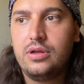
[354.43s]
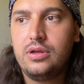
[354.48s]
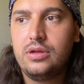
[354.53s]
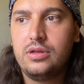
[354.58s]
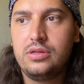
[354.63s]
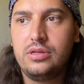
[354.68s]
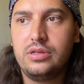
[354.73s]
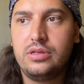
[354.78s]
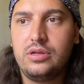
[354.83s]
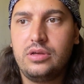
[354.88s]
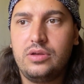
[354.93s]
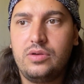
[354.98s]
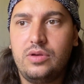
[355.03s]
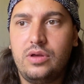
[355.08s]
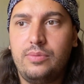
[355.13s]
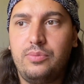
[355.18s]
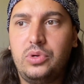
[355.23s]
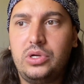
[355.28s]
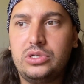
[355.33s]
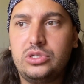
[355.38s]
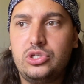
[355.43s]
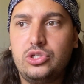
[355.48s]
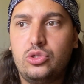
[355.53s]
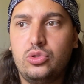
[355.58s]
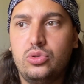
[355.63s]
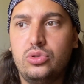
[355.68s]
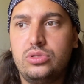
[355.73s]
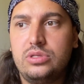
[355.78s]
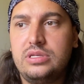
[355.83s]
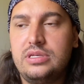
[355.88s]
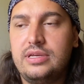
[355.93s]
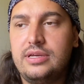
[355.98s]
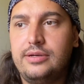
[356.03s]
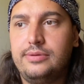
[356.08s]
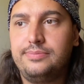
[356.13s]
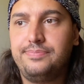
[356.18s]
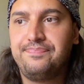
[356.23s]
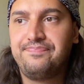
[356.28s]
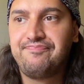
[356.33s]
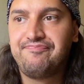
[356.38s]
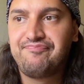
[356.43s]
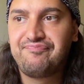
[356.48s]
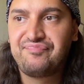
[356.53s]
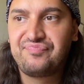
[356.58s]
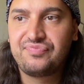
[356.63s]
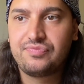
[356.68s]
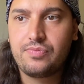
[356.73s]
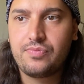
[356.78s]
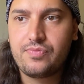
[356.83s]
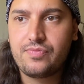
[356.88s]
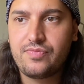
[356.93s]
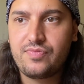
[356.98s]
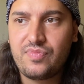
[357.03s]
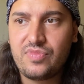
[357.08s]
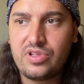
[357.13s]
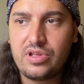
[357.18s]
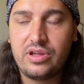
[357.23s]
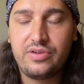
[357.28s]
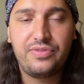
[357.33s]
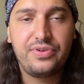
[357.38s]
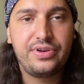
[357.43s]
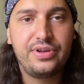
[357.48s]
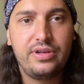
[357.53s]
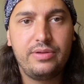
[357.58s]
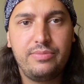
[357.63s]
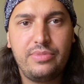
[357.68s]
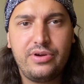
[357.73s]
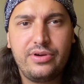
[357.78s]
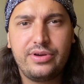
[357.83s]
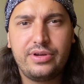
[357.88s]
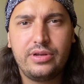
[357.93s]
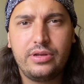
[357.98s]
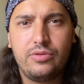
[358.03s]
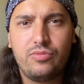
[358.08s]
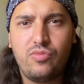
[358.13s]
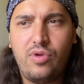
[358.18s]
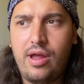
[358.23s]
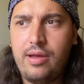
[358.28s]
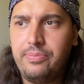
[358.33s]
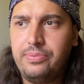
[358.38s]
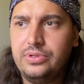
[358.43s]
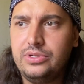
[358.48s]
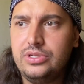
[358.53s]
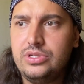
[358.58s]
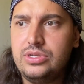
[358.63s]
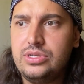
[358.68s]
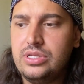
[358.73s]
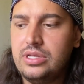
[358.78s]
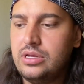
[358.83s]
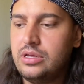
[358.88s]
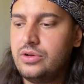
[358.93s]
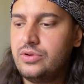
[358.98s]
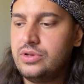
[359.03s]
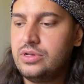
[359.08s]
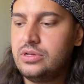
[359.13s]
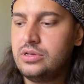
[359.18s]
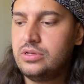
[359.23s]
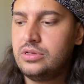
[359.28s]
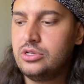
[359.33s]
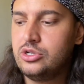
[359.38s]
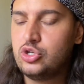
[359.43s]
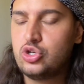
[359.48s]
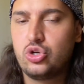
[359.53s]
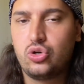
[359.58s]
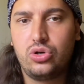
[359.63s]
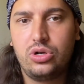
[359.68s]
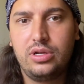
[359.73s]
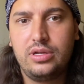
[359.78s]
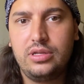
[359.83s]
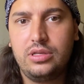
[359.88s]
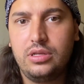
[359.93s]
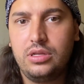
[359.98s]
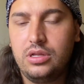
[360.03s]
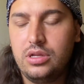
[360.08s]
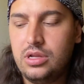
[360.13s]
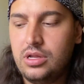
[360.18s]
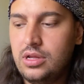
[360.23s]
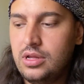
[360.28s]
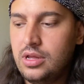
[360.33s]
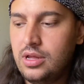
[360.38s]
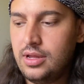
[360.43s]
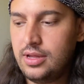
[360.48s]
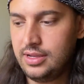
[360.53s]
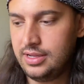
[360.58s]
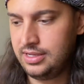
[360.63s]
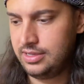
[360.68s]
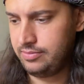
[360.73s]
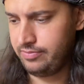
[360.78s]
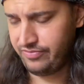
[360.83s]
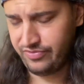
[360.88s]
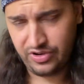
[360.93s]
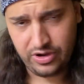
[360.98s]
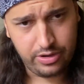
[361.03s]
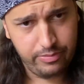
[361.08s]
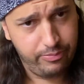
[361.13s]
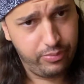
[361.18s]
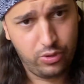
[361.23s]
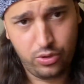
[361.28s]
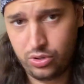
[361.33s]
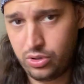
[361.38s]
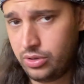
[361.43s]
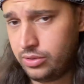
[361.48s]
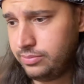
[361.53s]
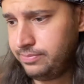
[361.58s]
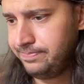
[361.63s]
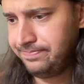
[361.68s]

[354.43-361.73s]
you know, amongst all the, African-American rappers there in Detroit. Very poor.